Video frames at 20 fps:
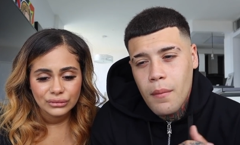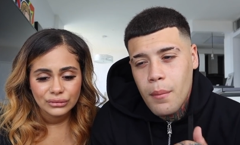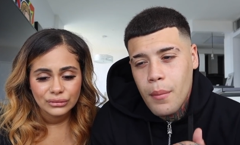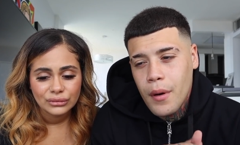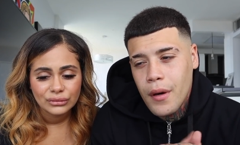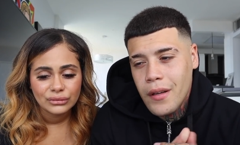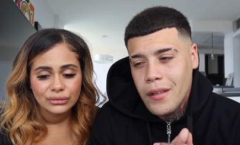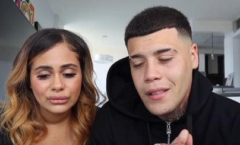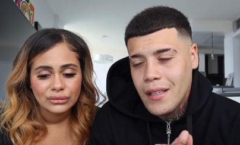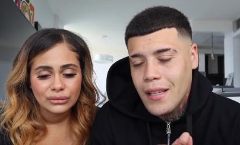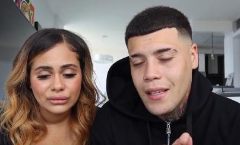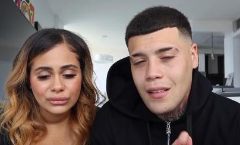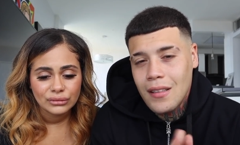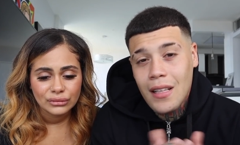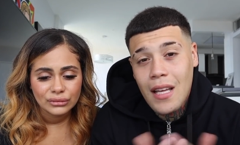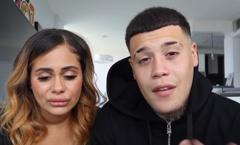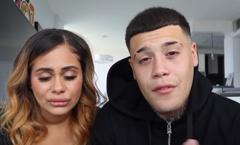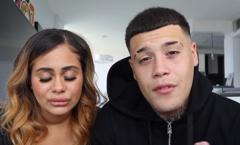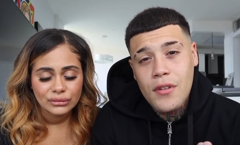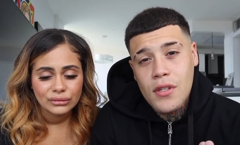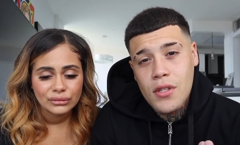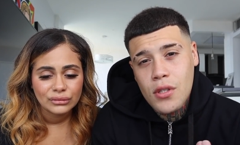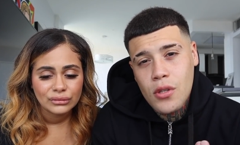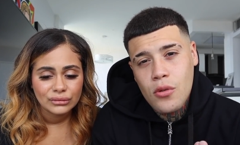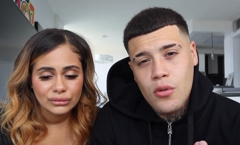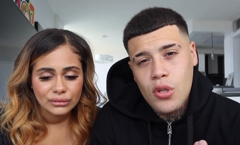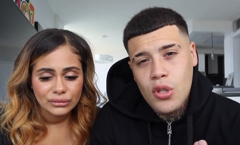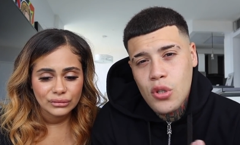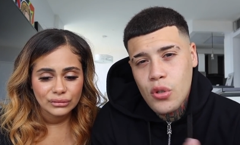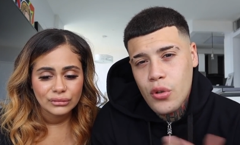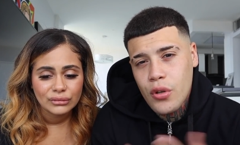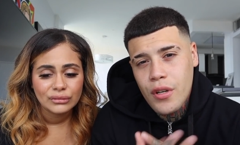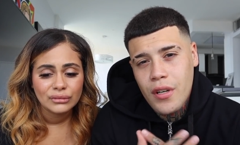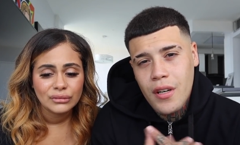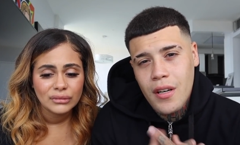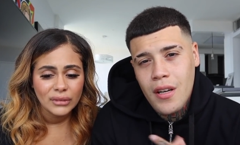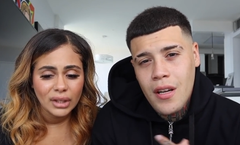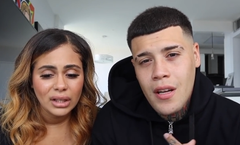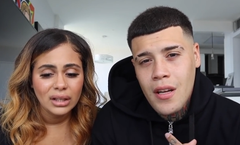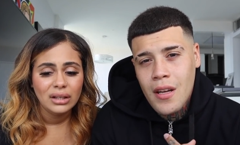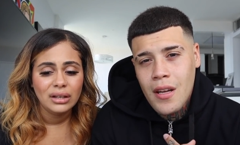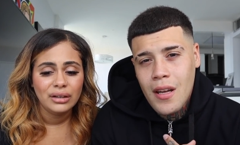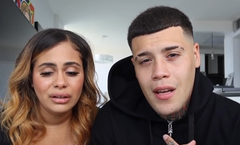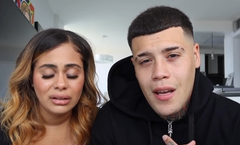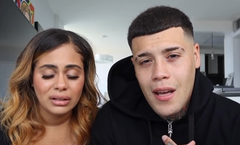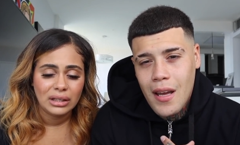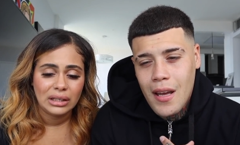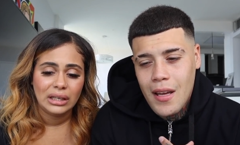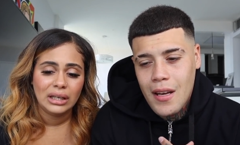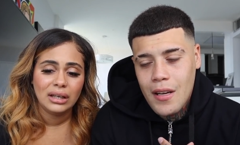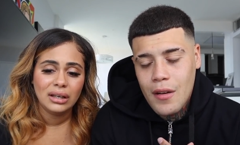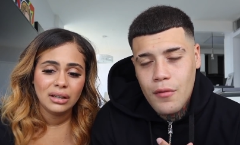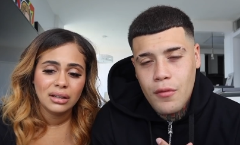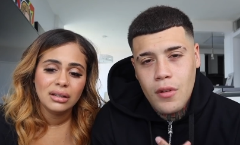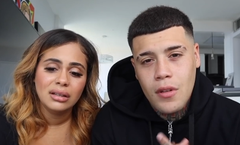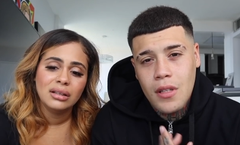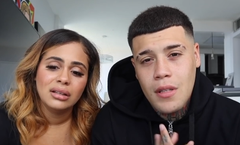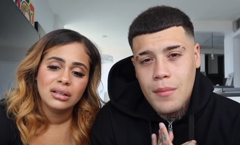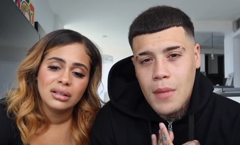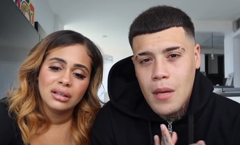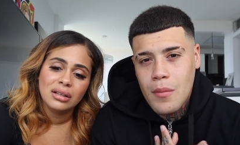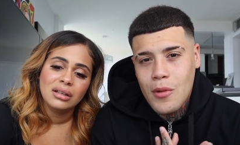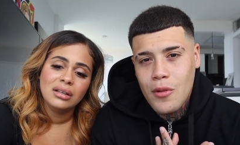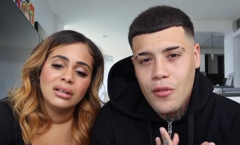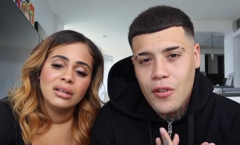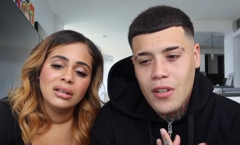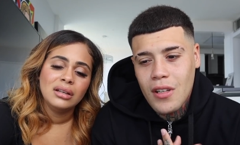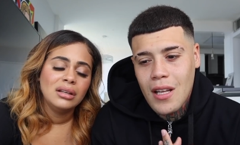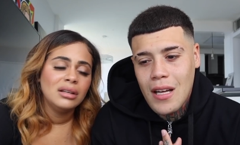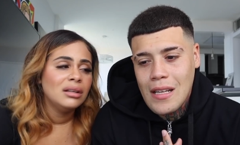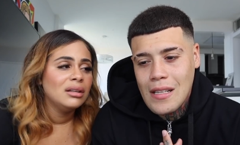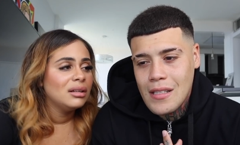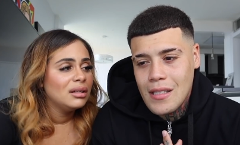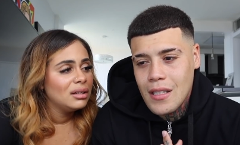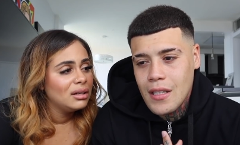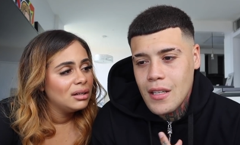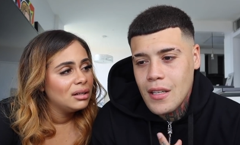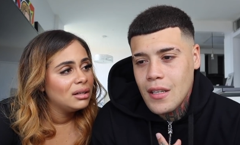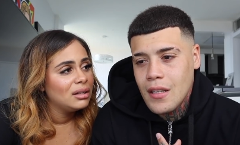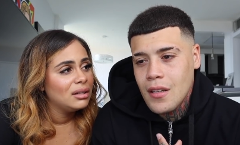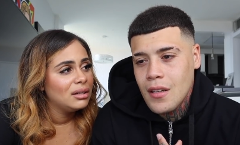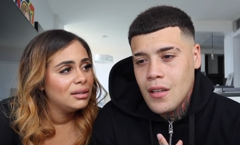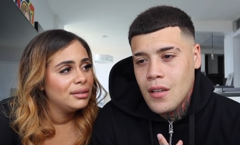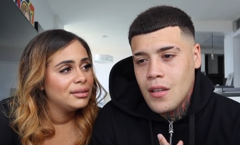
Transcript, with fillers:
Speaker 1: But like life is so short, and it really made me realize like